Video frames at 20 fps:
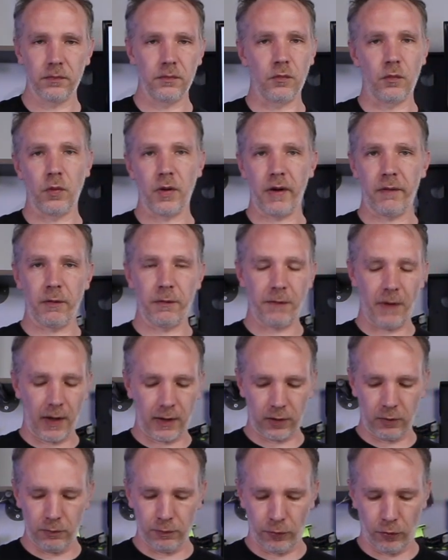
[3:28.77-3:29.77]
whatever
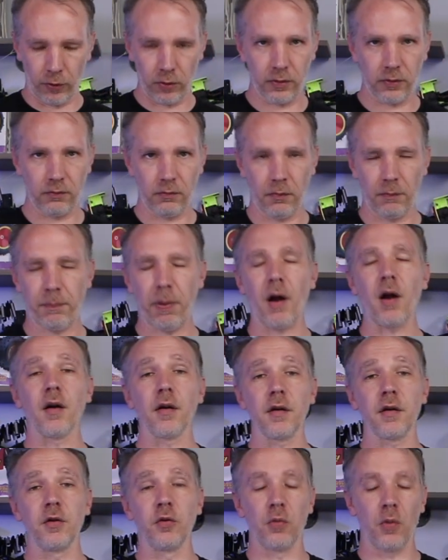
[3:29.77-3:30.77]
vacuum
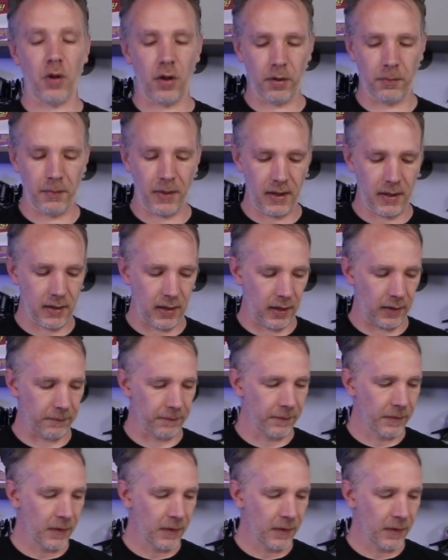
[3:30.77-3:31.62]
part you are making.